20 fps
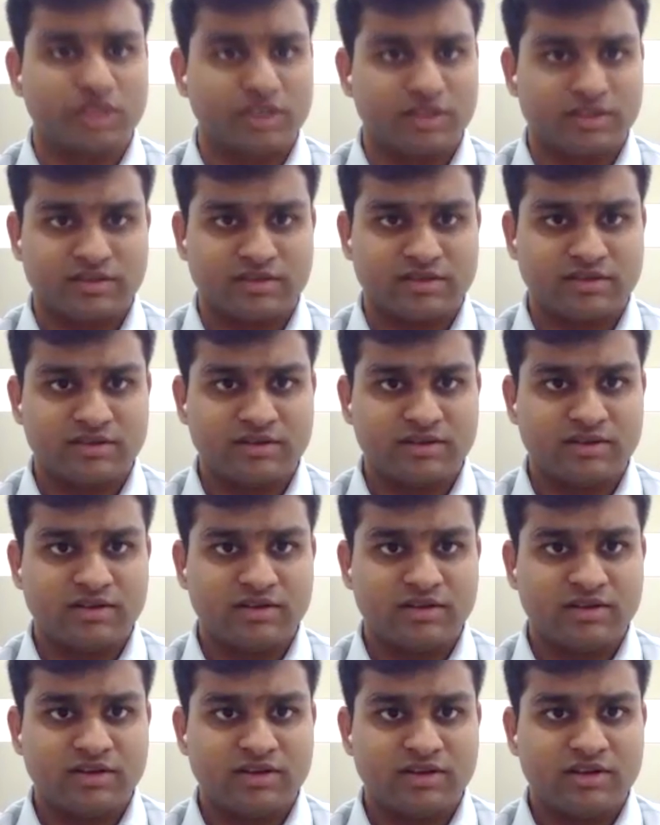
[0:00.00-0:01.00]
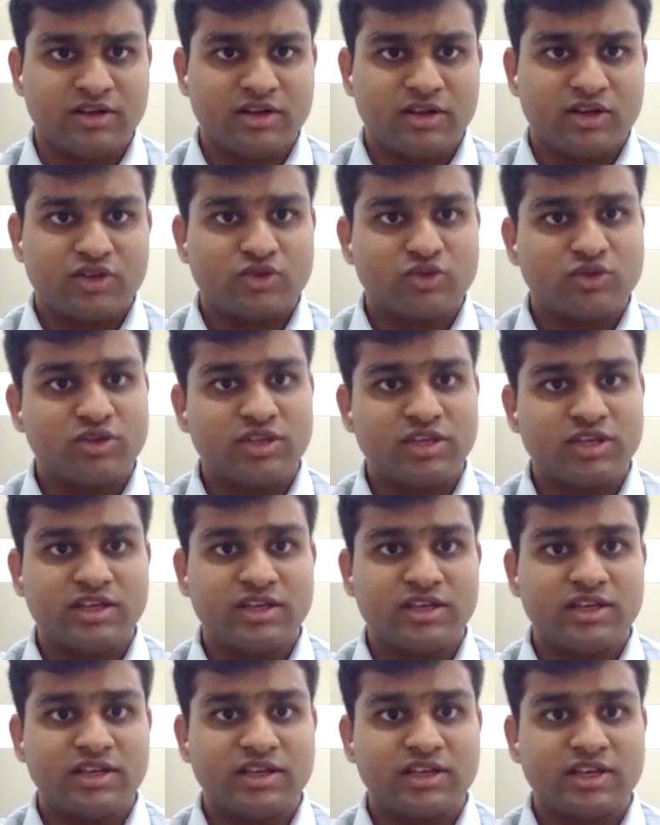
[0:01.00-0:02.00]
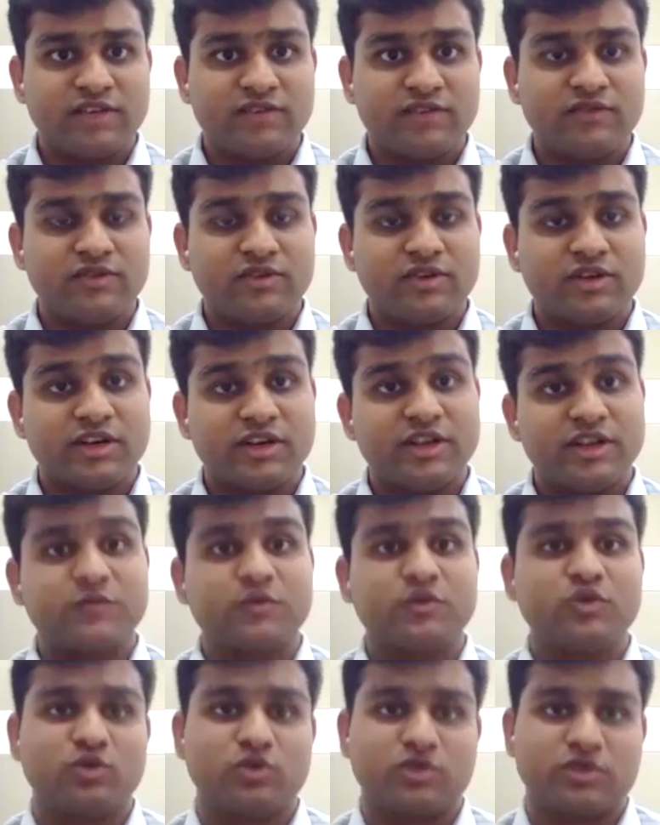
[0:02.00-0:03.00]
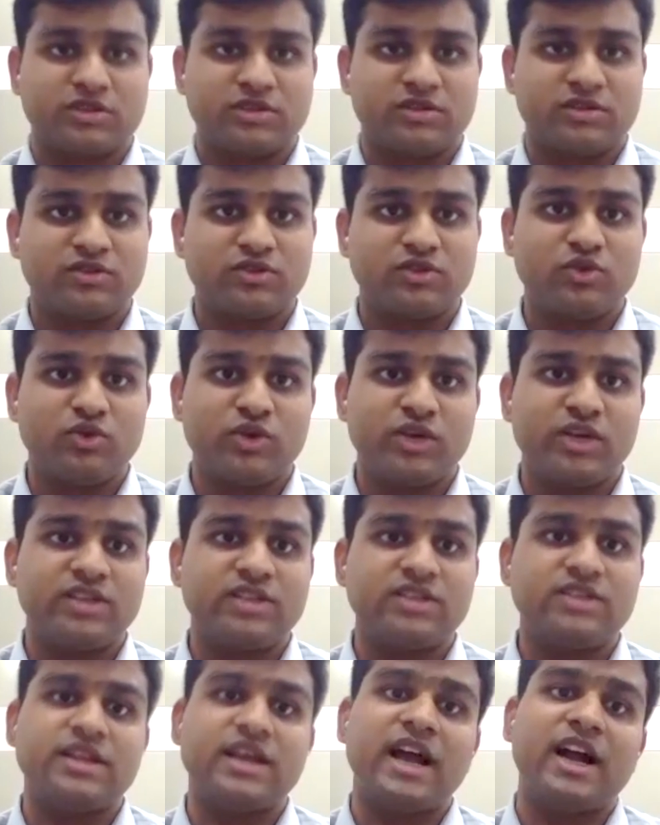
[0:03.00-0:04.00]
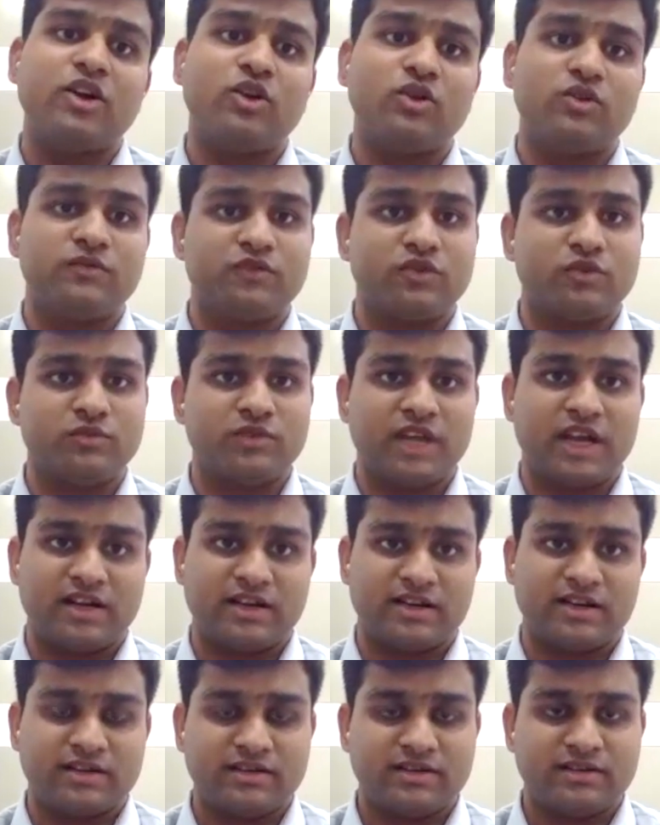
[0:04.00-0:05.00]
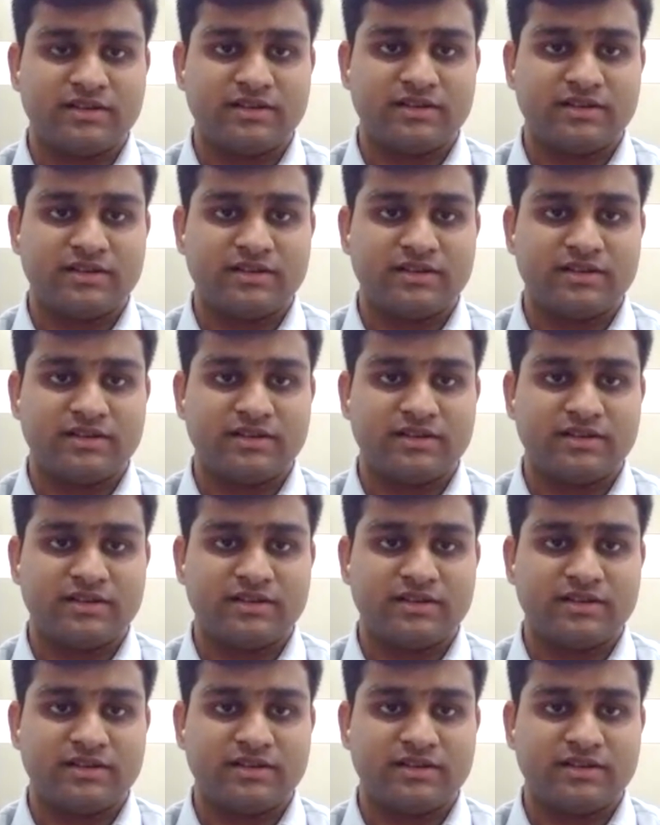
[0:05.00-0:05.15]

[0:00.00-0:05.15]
uh, coachings. So they give crisp notes. So you can just add on from that.